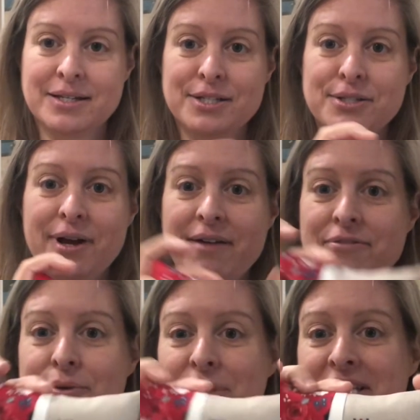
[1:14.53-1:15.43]
So I have
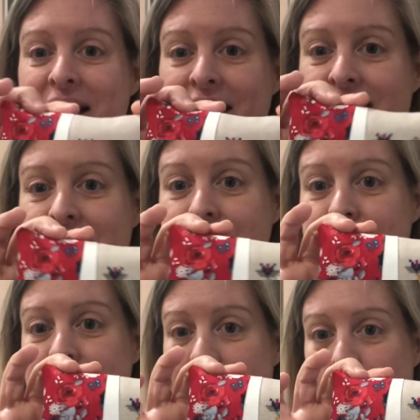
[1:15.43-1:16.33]
3 tiny little
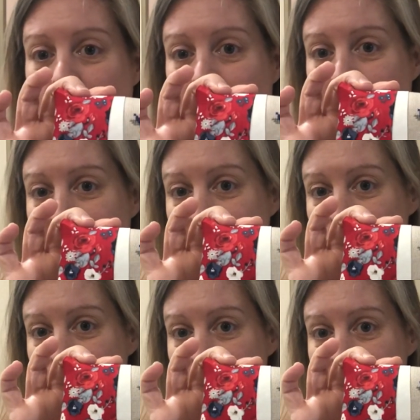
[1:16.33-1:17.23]
dough bowl
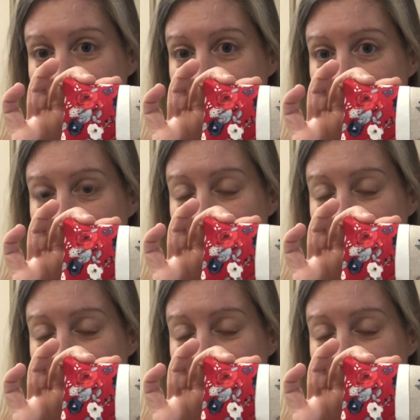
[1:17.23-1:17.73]
finishes.